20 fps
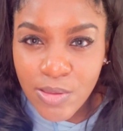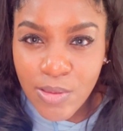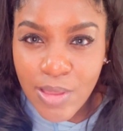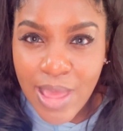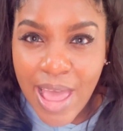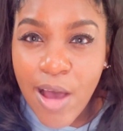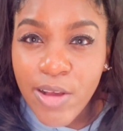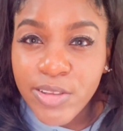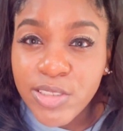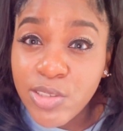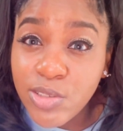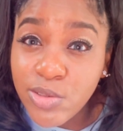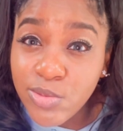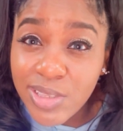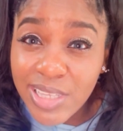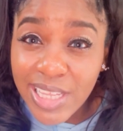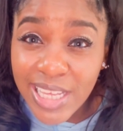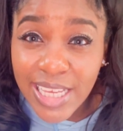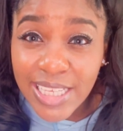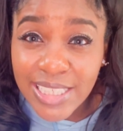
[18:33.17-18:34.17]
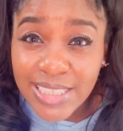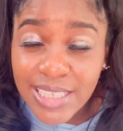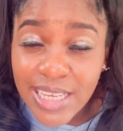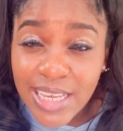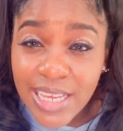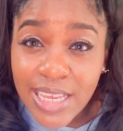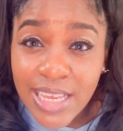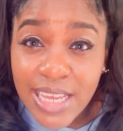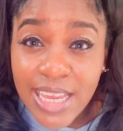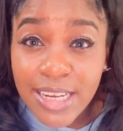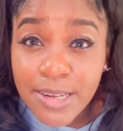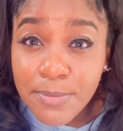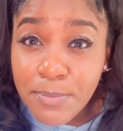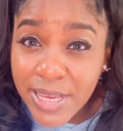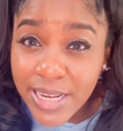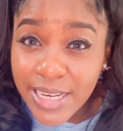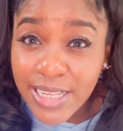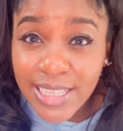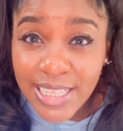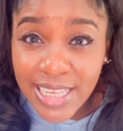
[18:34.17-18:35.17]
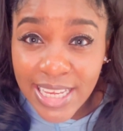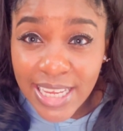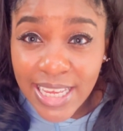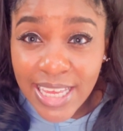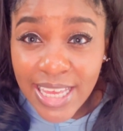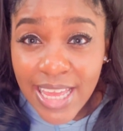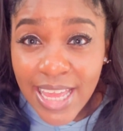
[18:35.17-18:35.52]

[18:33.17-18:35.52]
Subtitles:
how to do things independently.